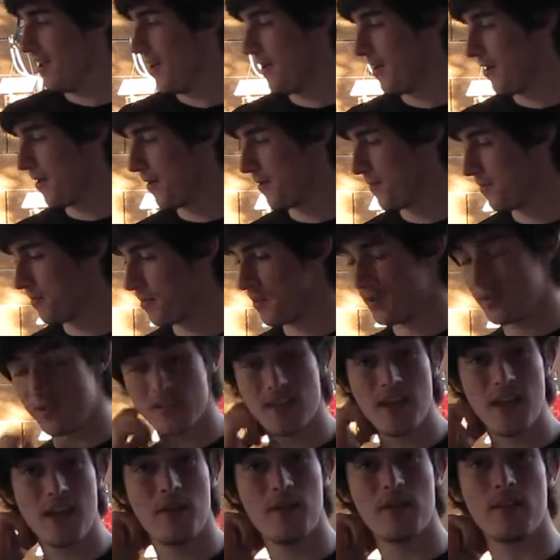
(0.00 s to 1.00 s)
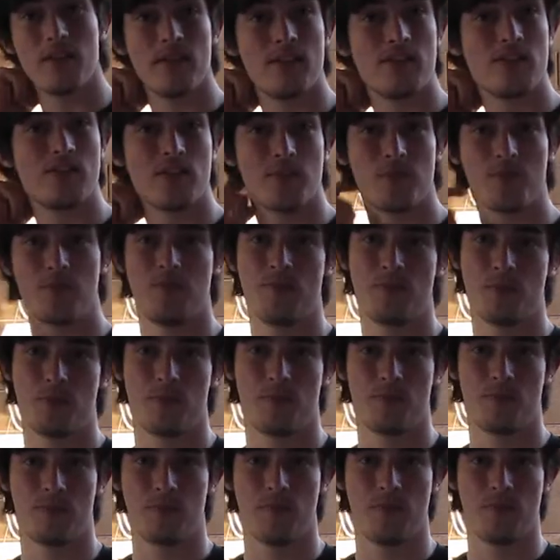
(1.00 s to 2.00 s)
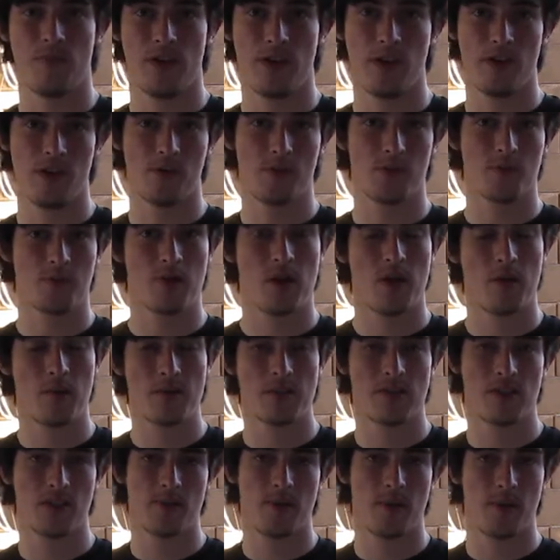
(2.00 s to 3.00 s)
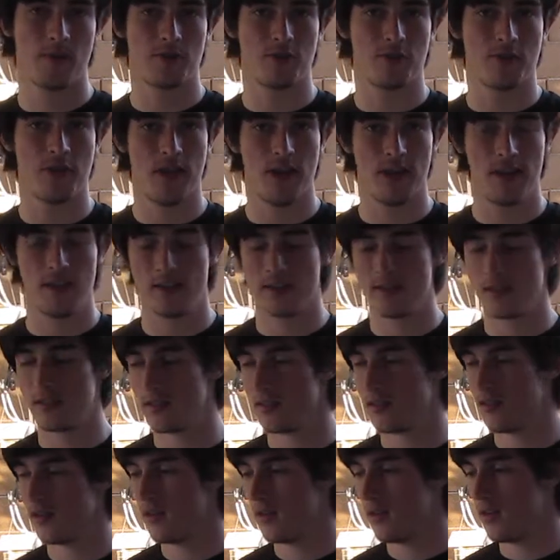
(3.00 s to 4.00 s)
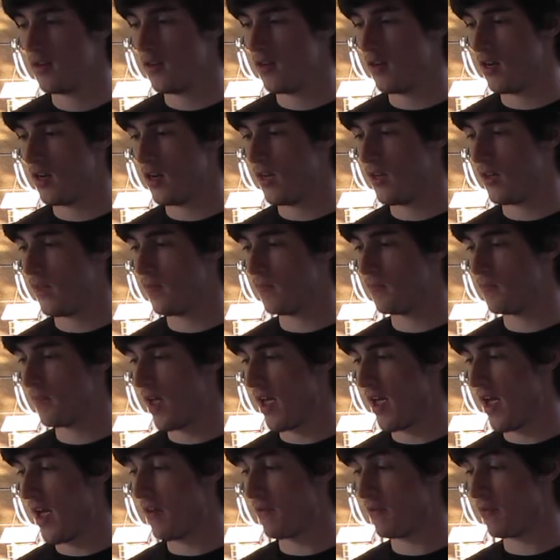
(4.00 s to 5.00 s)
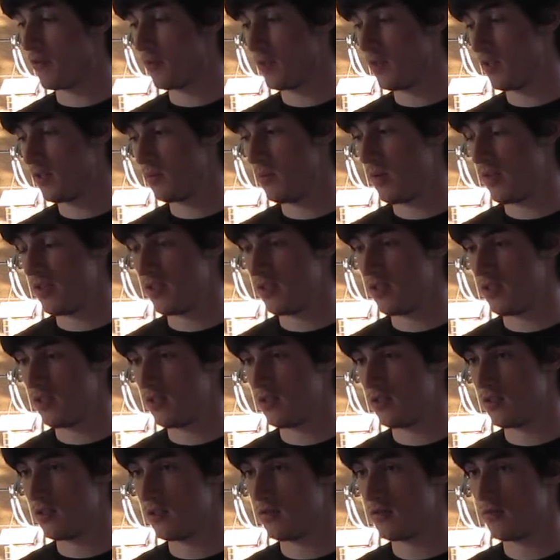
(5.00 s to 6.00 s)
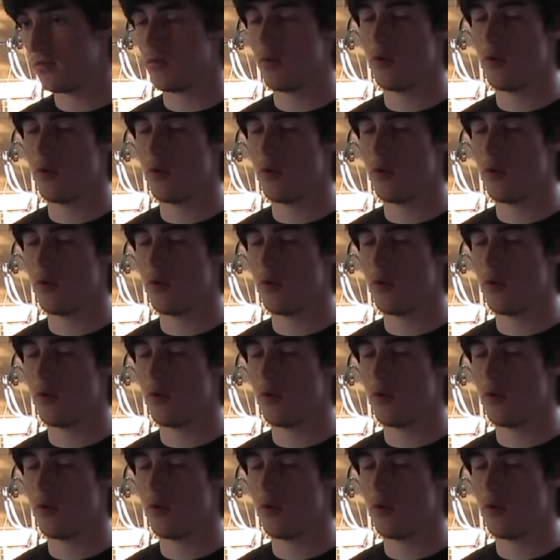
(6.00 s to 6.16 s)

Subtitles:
But today it's the video that was promised. It's about genetics. I have four species